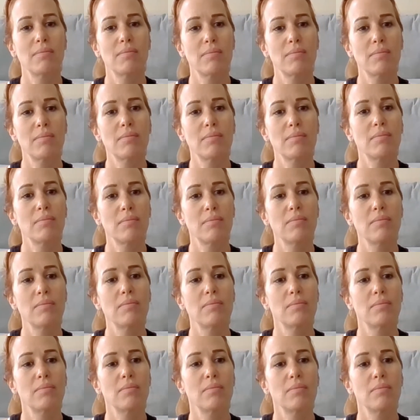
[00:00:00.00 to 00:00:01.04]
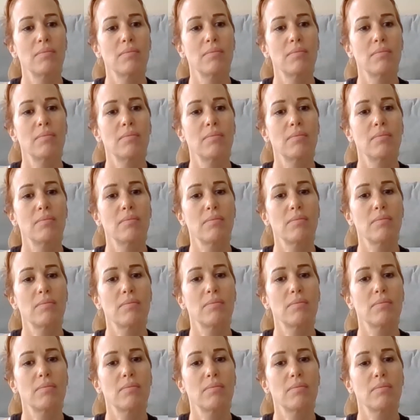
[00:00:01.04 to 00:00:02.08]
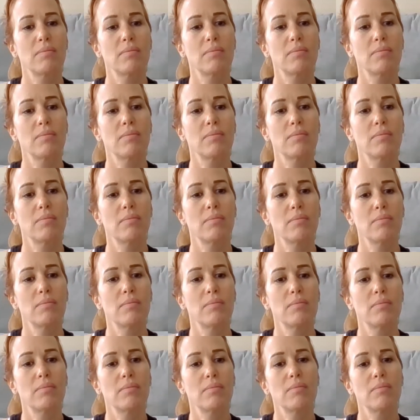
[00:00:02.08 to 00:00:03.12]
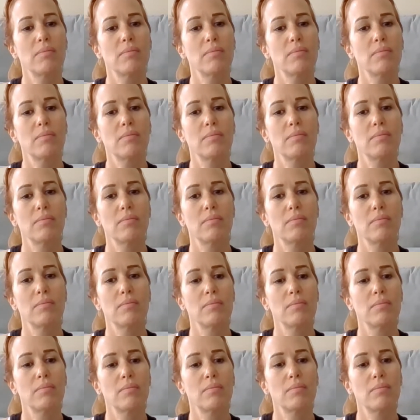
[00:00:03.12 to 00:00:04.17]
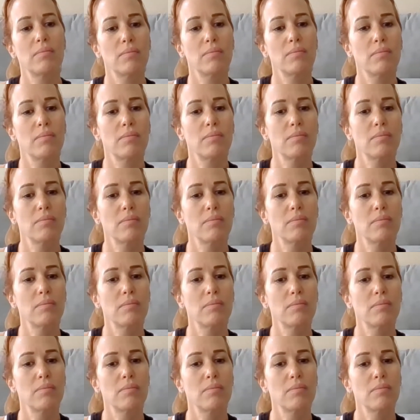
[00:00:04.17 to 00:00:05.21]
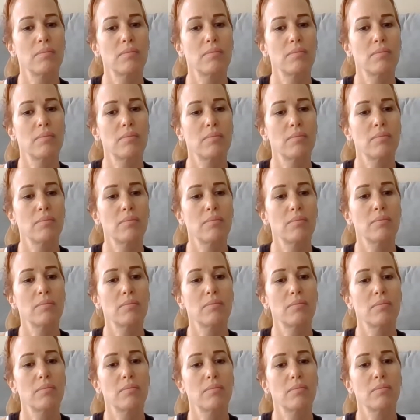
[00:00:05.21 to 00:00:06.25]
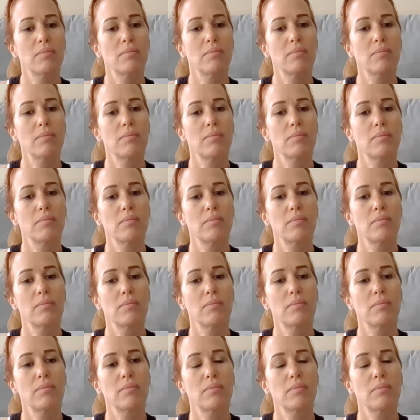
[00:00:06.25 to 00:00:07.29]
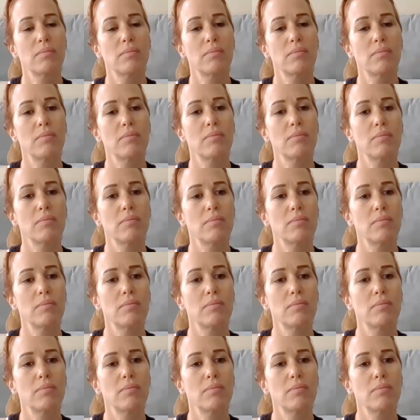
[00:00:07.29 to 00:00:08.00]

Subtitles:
(not speaking)